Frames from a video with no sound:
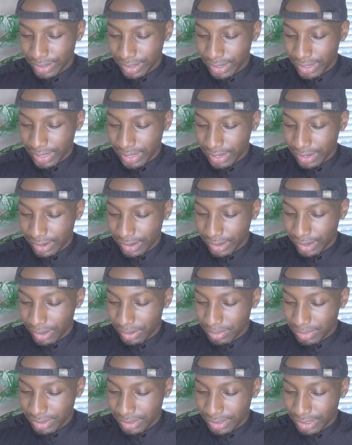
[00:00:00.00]
And
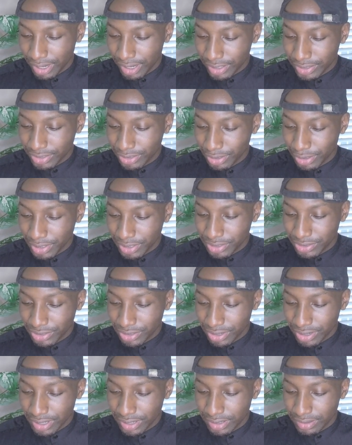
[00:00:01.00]
long story
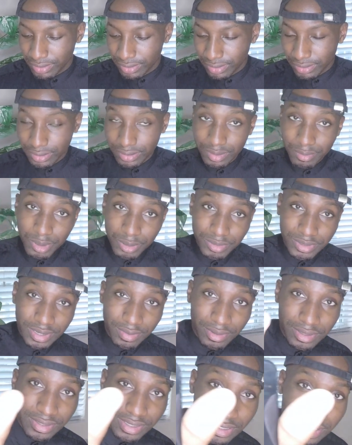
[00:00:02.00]
short, I'm up
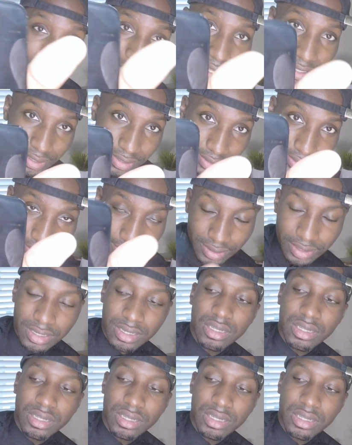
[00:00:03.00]
$17.